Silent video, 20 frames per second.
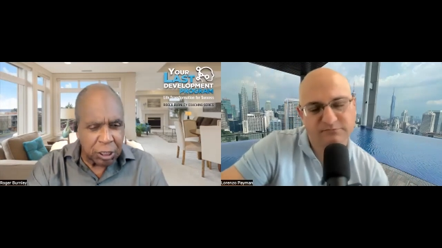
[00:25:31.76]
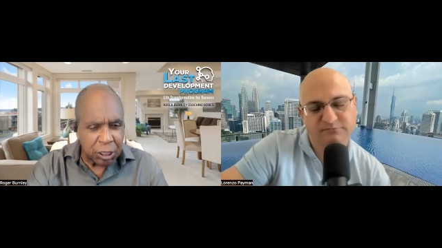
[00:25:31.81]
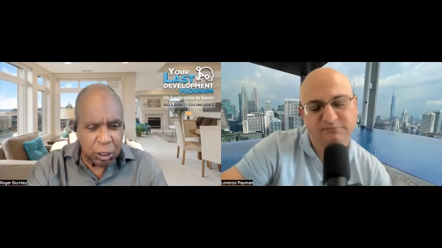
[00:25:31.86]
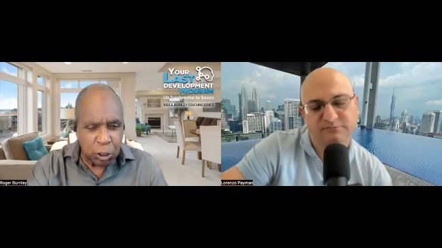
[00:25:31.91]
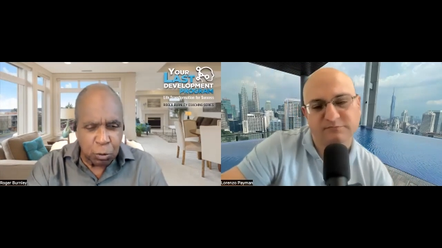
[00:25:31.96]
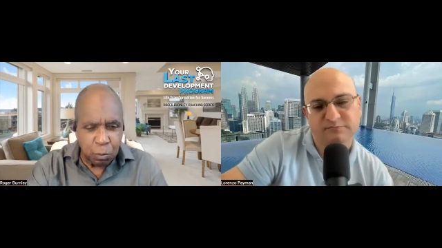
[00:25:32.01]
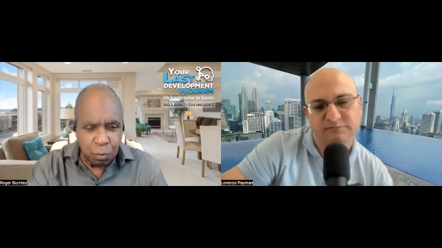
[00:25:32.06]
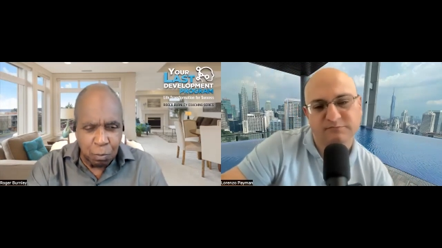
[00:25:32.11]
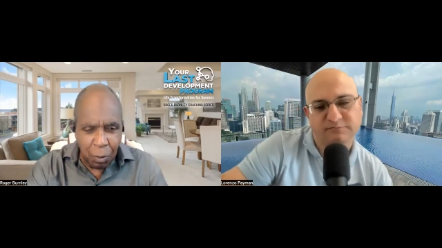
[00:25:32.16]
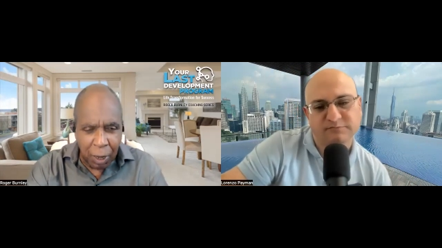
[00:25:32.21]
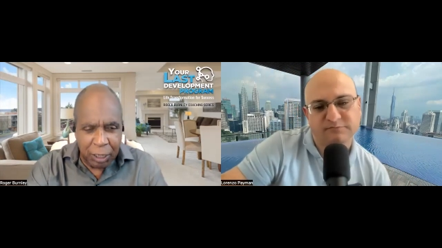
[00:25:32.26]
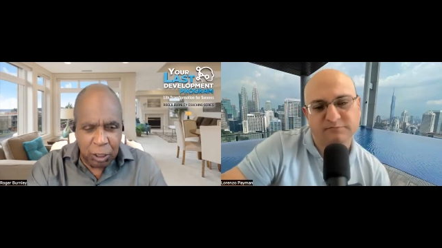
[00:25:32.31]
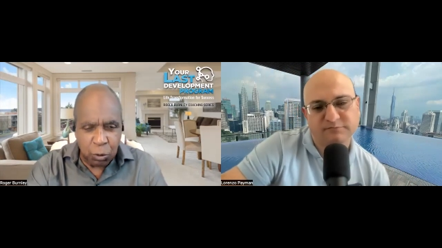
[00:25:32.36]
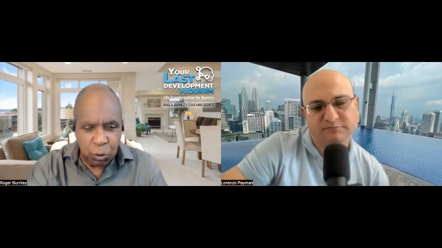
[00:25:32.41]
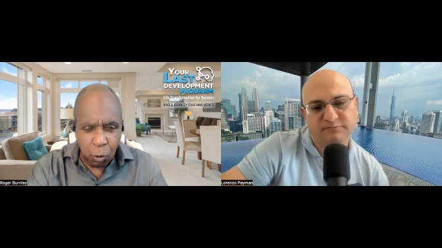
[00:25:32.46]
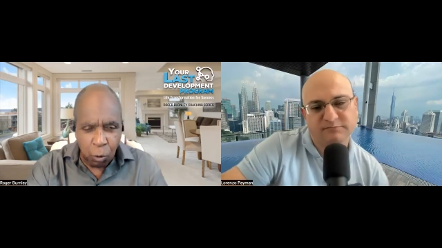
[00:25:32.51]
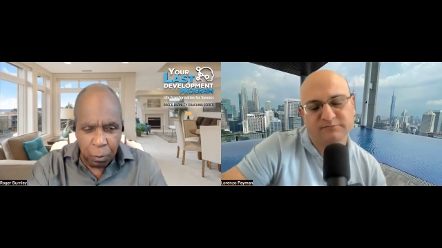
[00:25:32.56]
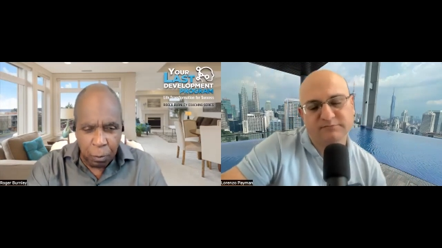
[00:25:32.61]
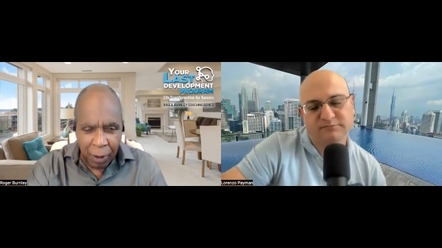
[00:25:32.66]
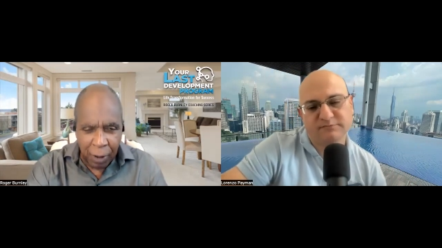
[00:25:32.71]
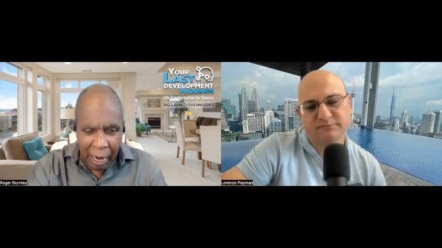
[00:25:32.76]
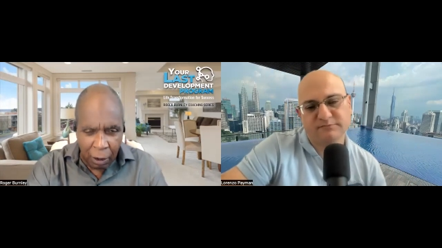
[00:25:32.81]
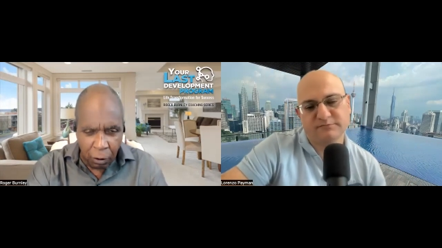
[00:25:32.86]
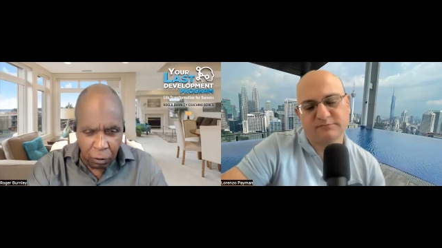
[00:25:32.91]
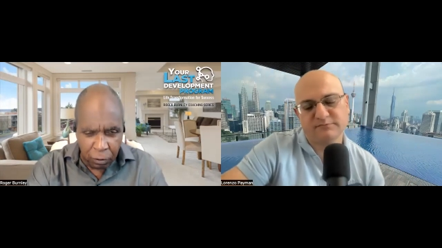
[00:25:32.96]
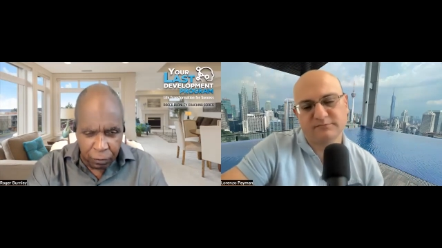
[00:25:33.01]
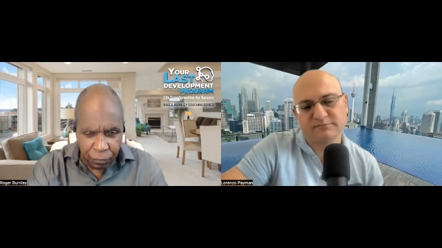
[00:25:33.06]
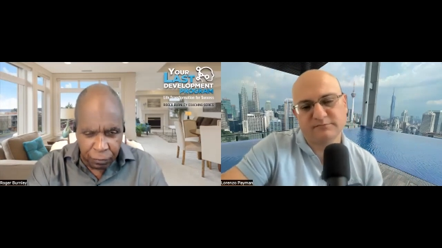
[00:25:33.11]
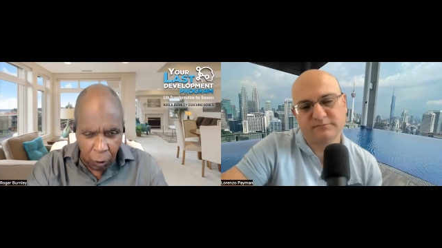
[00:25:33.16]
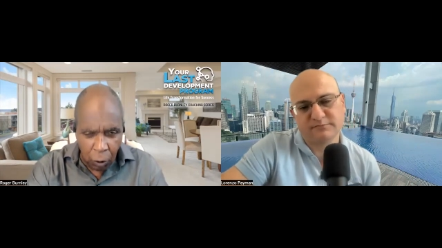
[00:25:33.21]
Speaker 1: is much more
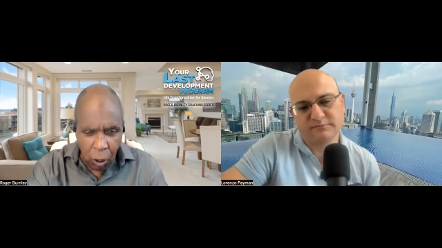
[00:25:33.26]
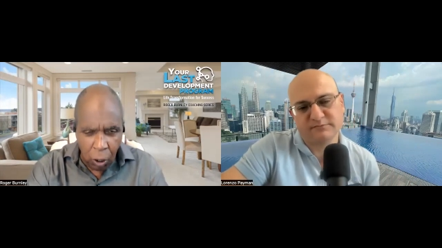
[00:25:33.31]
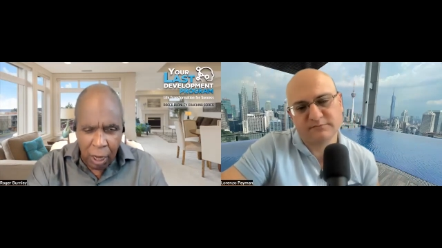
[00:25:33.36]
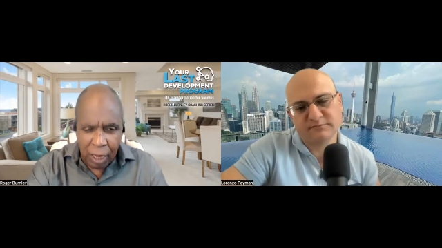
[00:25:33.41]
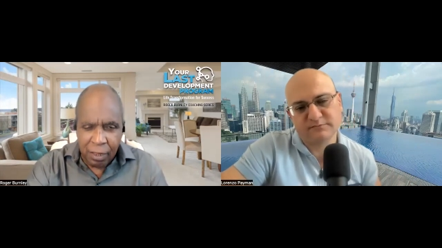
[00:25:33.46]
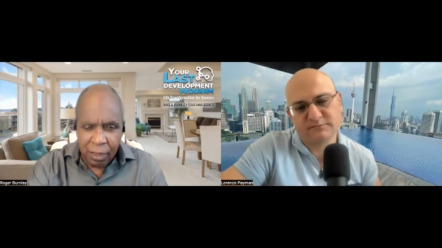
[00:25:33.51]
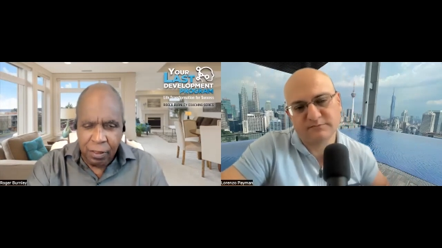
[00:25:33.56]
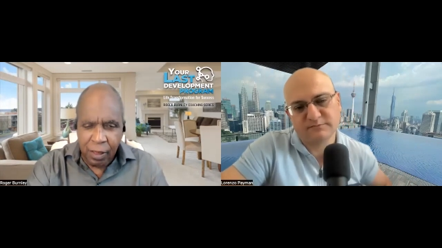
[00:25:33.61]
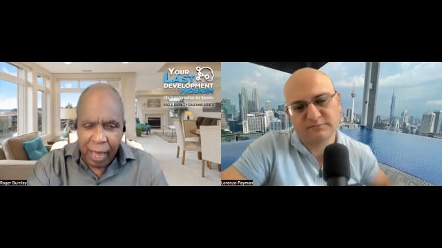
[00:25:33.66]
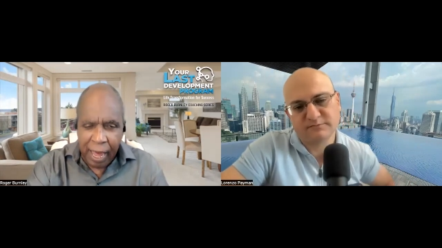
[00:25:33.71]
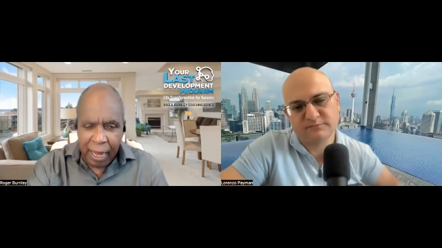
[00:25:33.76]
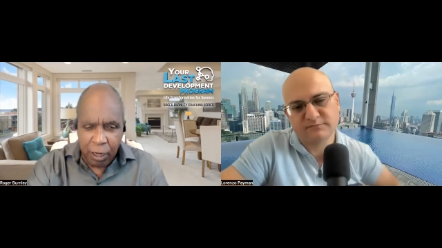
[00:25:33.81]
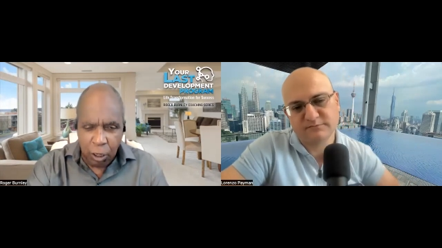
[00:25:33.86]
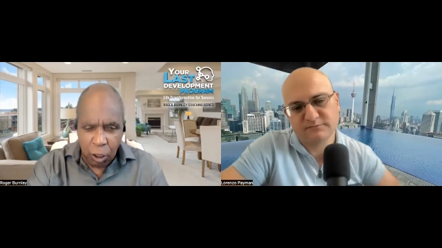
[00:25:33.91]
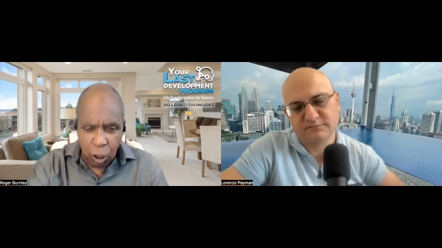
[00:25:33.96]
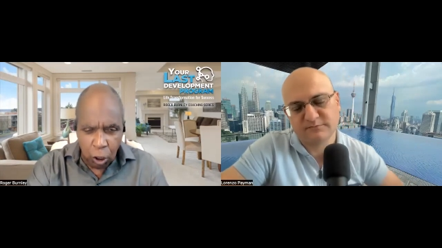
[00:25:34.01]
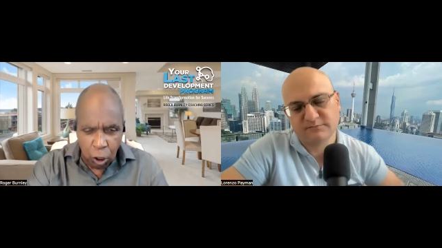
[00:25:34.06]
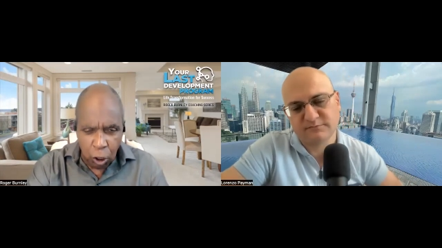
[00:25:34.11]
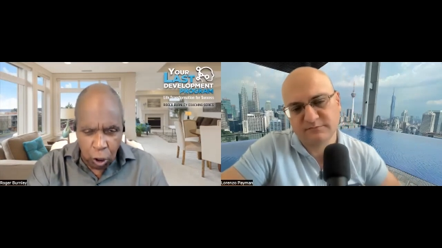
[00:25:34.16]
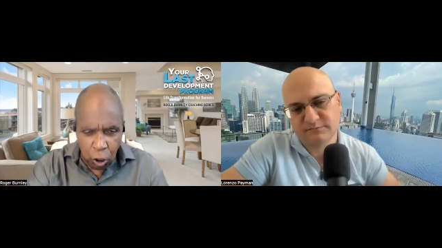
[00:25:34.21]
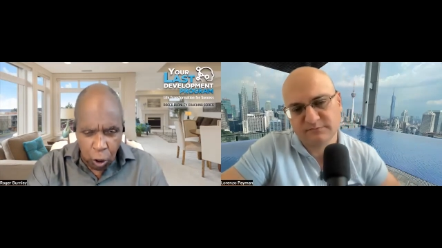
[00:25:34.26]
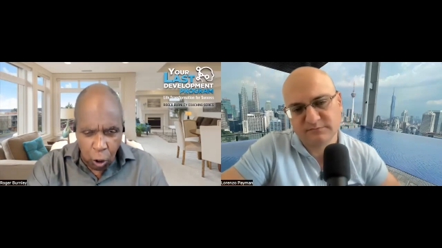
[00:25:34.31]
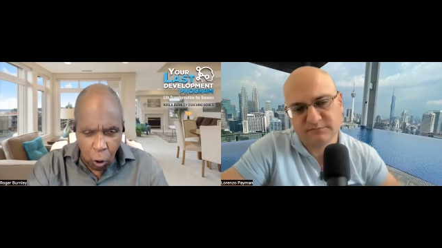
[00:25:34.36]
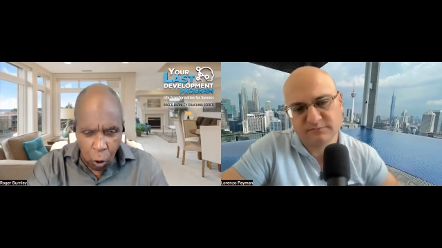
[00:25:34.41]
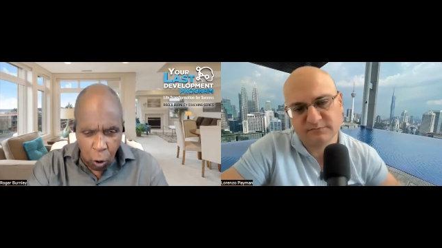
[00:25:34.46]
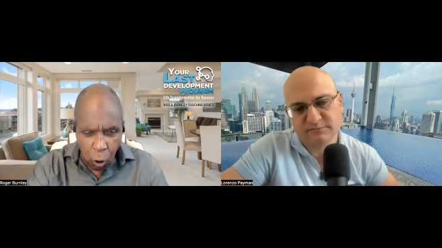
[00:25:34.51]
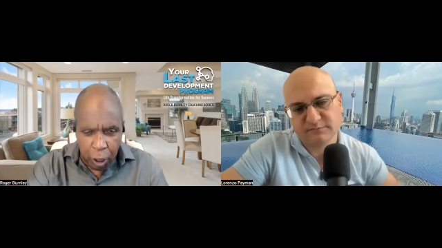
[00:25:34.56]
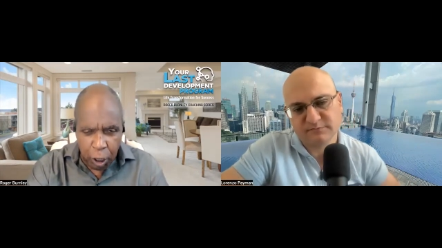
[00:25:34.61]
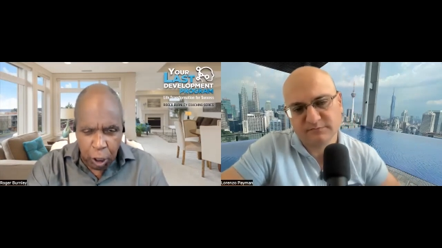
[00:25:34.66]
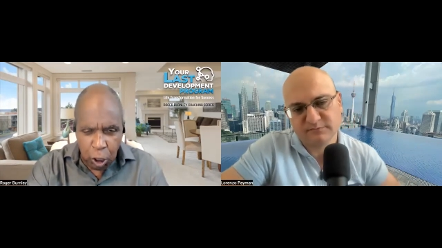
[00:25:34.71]
powerful than you